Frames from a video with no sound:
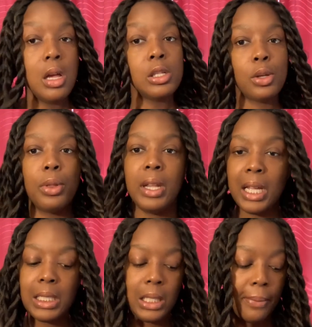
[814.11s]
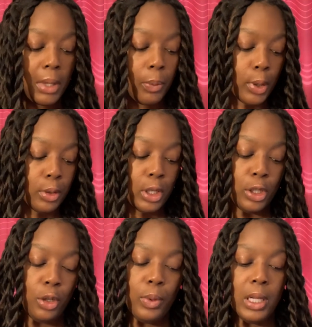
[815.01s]
So the next step that we're going to
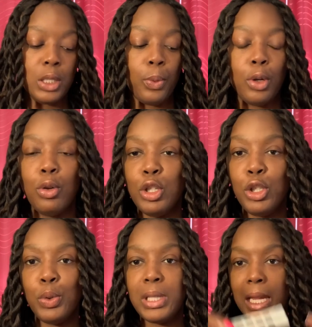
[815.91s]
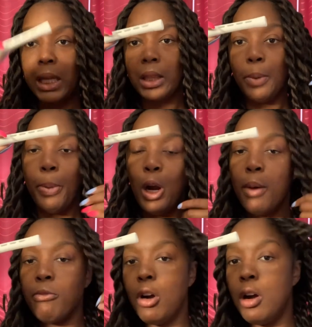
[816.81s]
do is we're going to take the
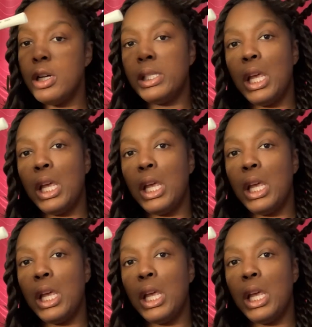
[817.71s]
perm rods